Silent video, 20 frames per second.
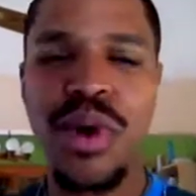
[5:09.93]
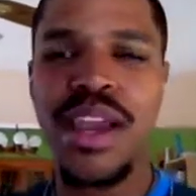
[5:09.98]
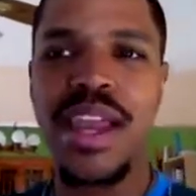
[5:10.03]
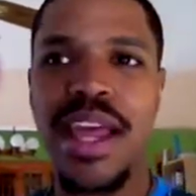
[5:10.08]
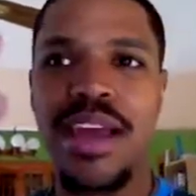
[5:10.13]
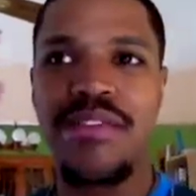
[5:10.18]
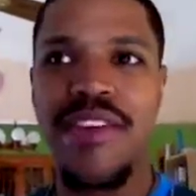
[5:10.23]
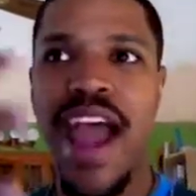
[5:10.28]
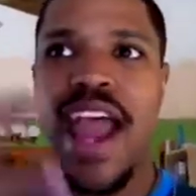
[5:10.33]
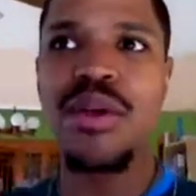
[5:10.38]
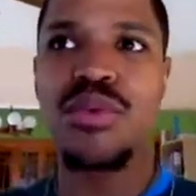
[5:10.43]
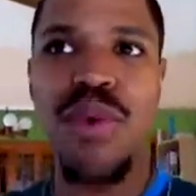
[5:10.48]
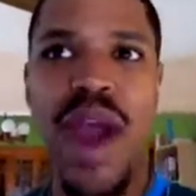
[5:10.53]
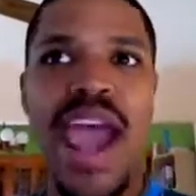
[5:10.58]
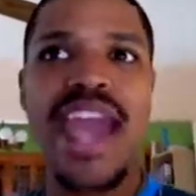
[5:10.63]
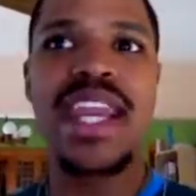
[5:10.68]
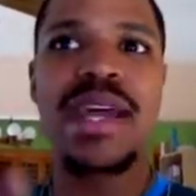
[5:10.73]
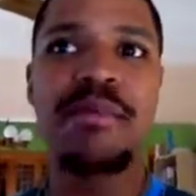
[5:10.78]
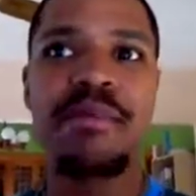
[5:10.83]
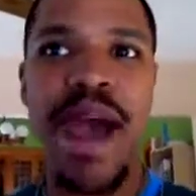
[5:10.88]
If I
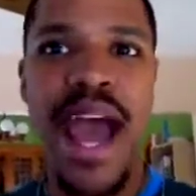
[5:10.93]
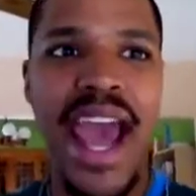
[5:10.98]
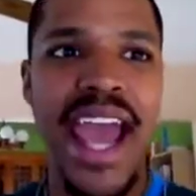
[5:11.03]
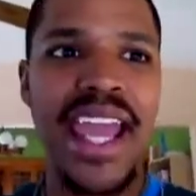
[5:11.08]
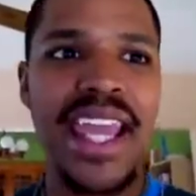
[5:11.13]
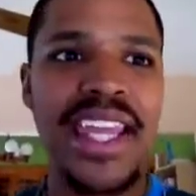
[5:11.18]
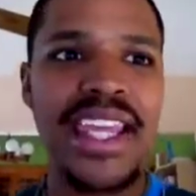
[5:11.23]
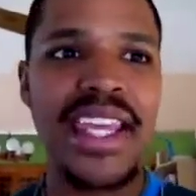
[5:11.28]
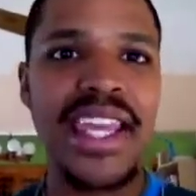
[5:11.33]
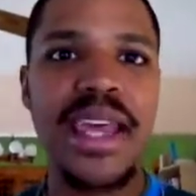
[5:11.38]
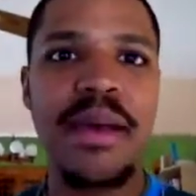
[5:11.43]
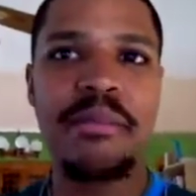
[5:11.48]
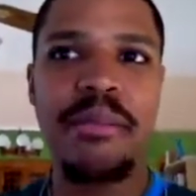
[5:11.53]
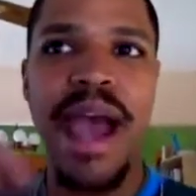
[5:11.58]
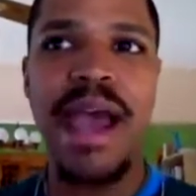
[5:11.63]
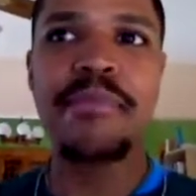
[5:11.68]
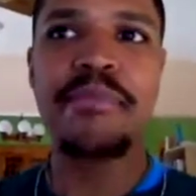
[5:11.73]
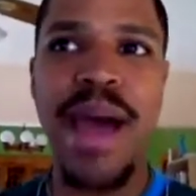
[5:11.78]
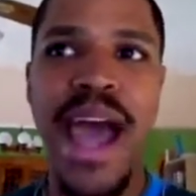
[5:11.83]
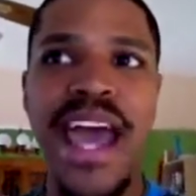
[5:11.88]
ride a bike,
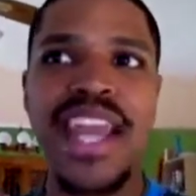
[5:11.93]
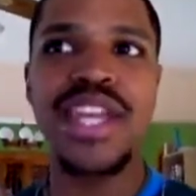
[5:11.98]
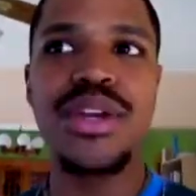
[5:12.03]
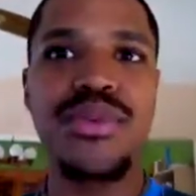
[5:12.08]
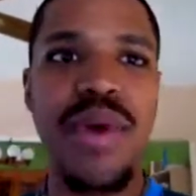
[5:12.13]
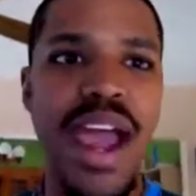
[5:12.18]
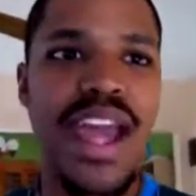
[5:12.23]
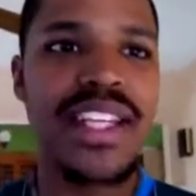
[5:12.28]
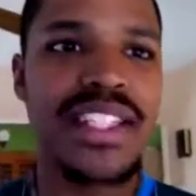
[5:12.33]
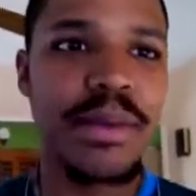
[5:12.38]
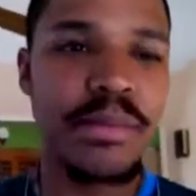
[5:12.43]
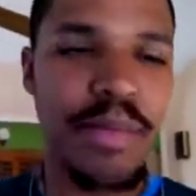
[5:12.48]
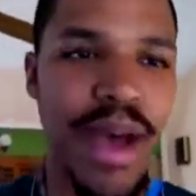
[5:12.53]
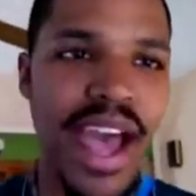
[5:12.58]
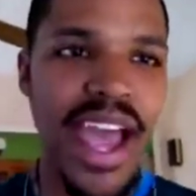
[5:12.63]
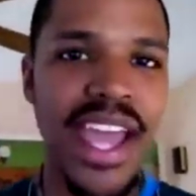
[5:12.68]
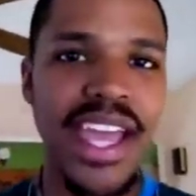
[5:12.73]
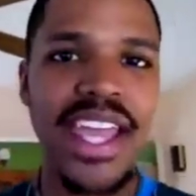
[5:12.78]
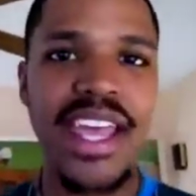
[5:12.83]
my body rides a bike.